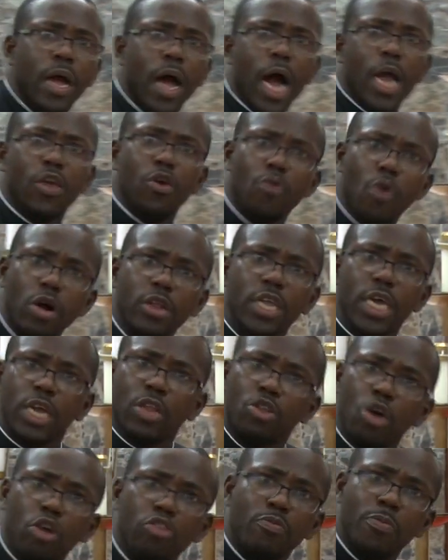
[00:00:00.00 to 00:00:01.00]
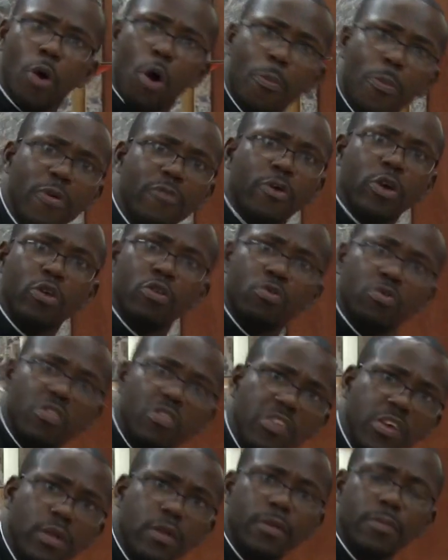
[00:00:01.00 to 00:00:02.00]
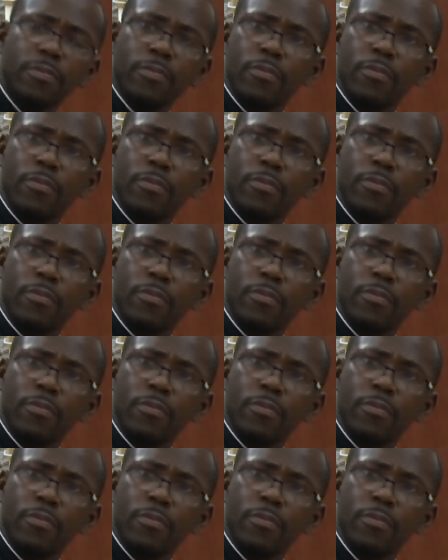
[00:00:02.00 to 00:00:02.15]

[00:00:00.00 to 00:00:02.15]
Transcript: and you want a door to be open for you to steal.